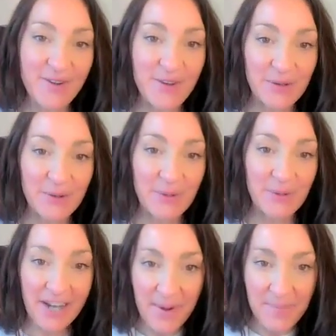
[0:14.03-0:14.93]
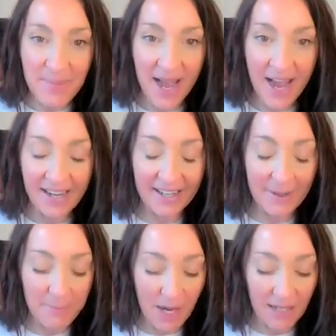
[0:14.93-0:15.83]
to come back
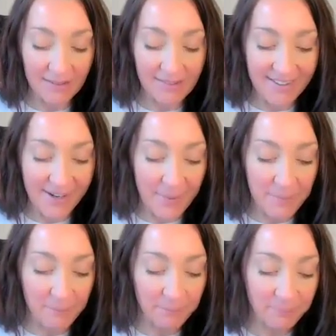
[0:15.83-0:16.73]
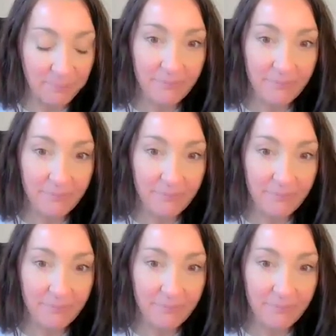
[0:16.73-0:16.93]
and